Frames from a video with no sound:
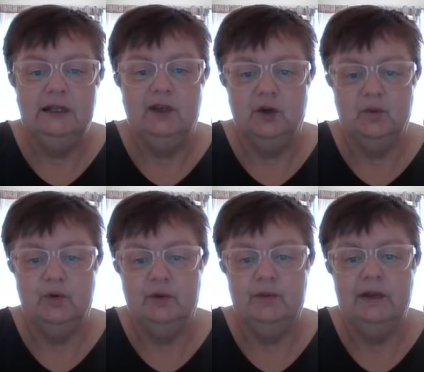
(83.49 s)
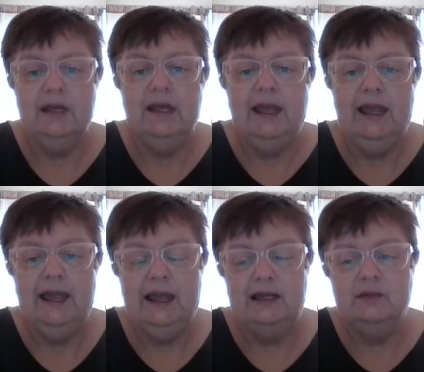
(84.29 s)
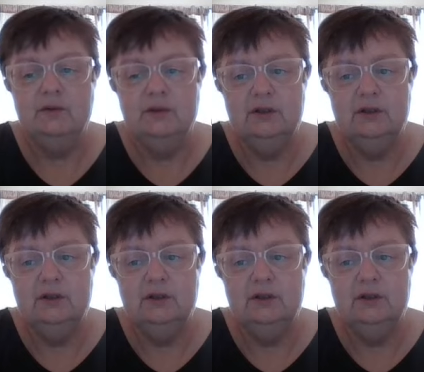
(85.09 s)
in her womb. And